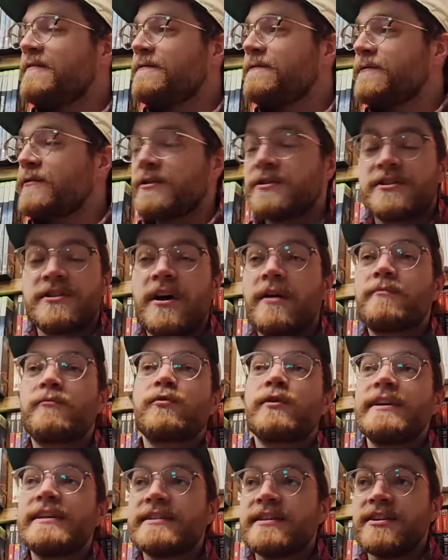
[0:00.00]
for some
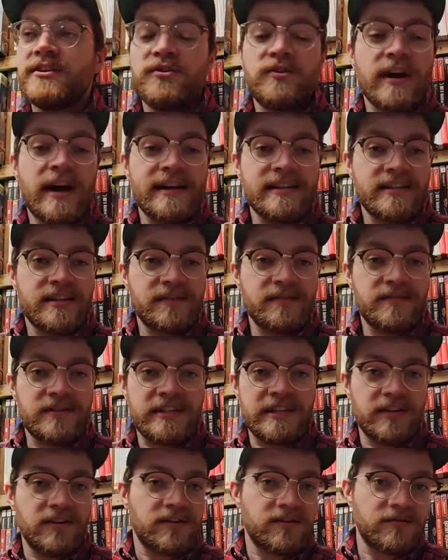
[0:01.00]
reason, you guys have
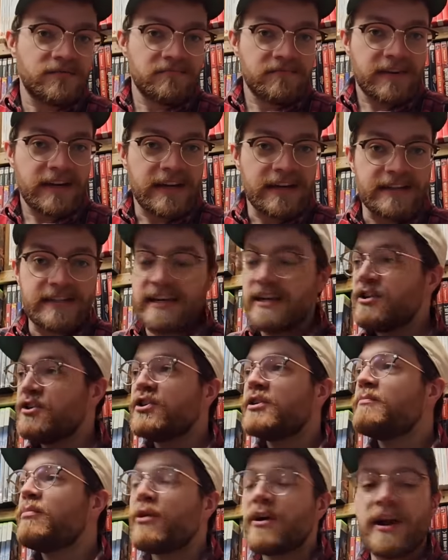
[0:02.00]
still continued
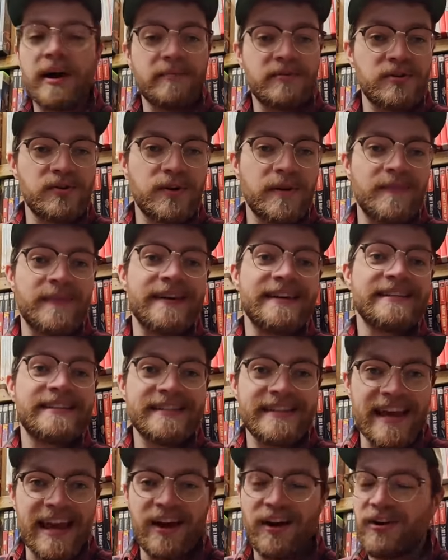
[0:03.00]
to put up to him this
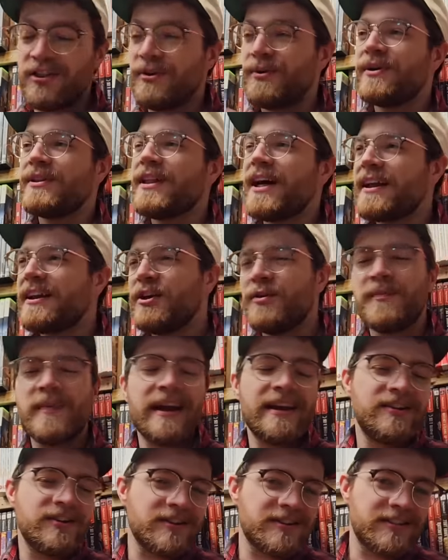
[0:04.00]
day, although a lot of you
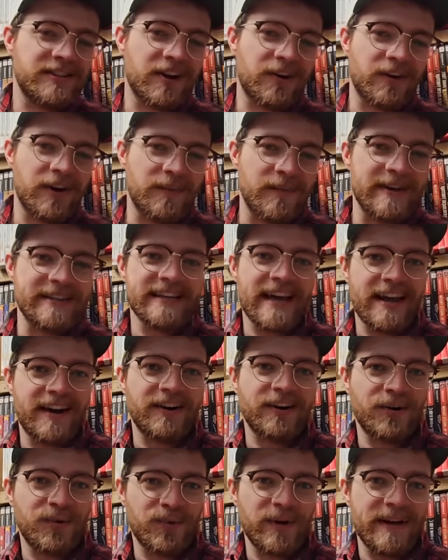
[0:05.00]
may just know him as
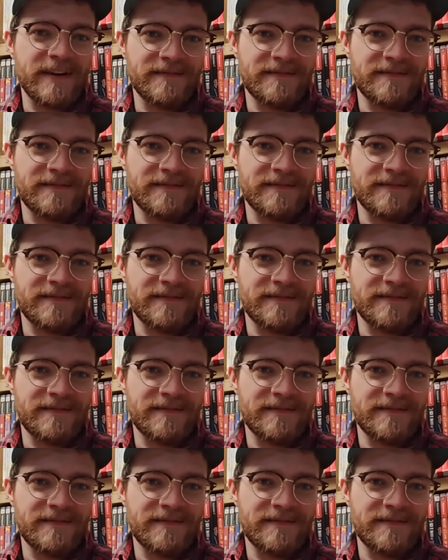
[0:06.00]
Editor Riff.